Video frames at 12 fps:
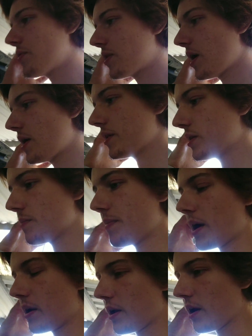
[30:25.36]
then there's
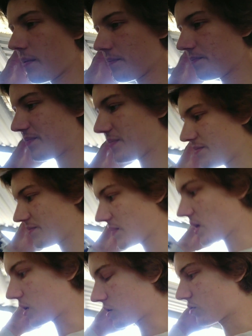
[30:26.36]
about
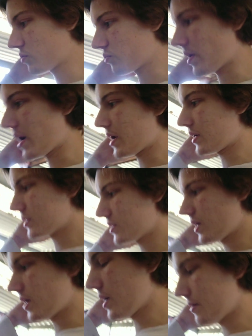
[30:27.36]
$1,000
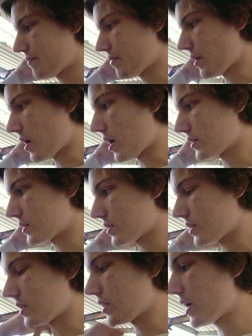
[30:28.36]
in parts
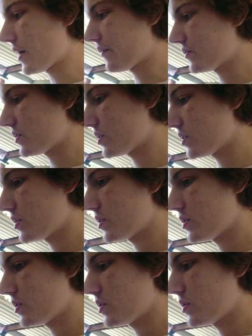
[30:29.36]
left.
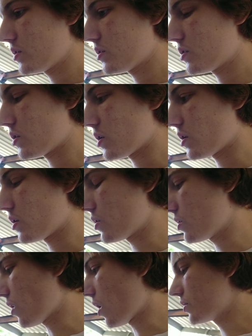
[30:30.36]

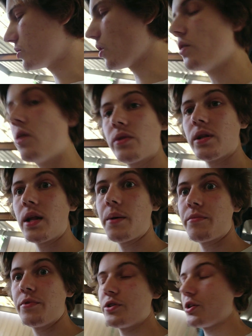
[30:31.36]
So I don't know what the
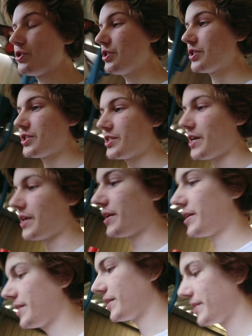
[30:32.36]
number is I just said.
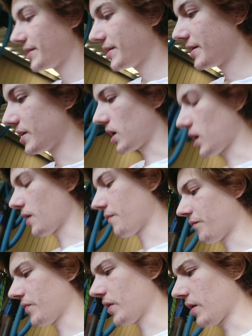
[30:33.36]
I
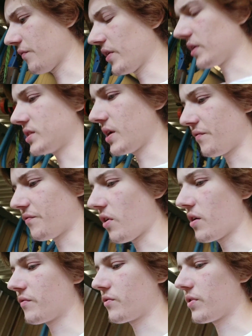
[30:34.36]
think I said
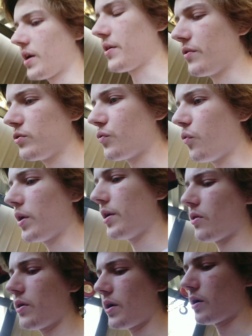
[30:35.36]
$5,000. It's
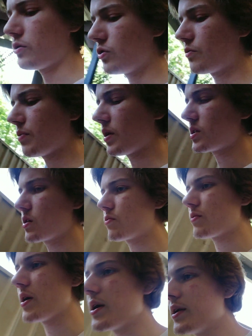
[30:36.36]
$4,900 plus
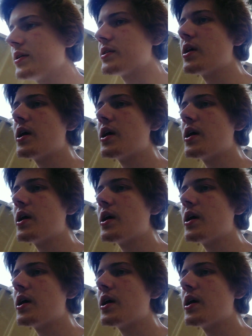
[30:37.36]
$1,000 is